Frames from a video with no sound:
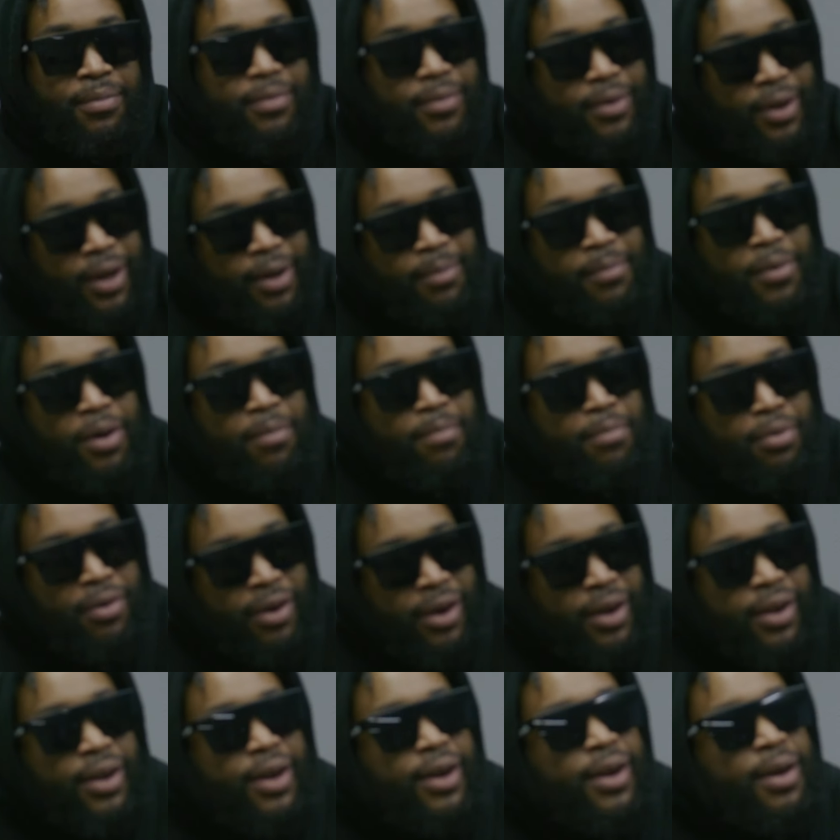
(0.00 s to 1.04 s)
like my
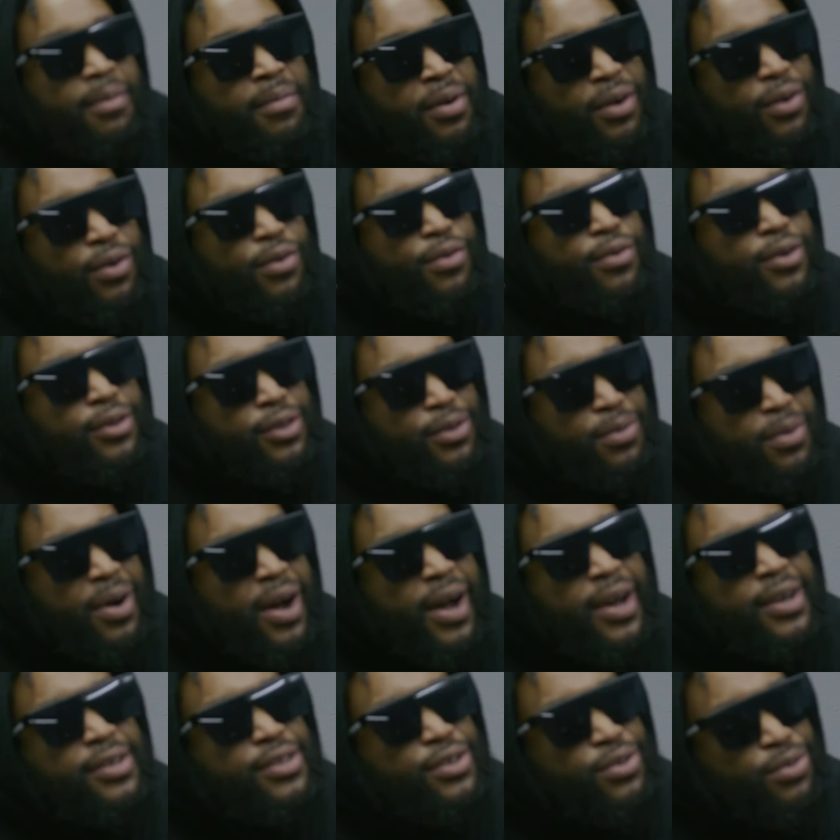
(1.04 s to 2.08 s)
brand like I've been going through
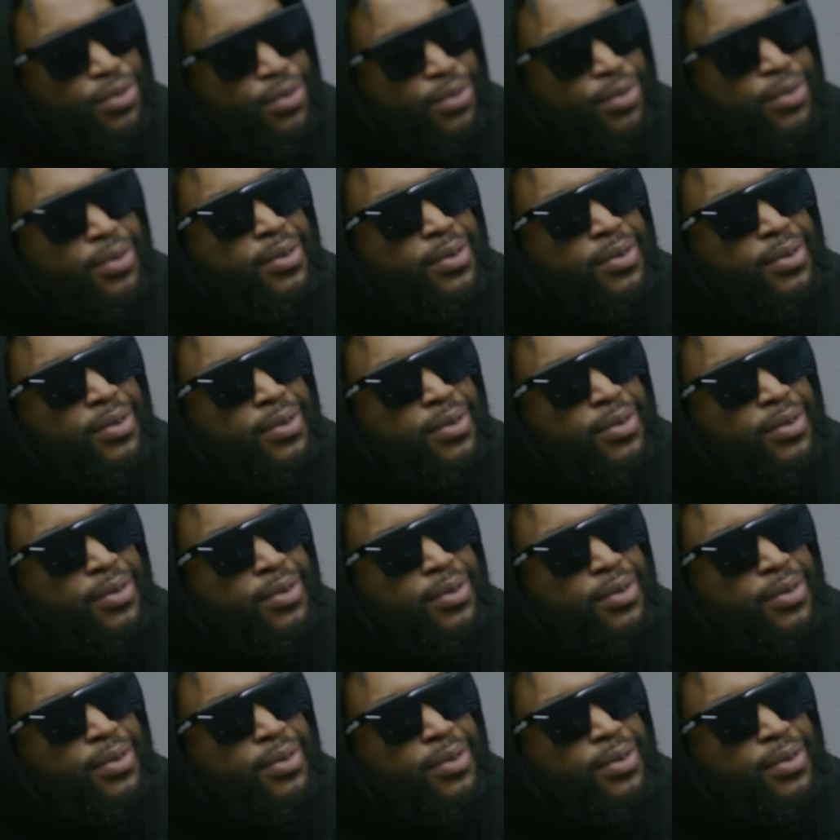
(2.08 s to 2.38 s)
high school.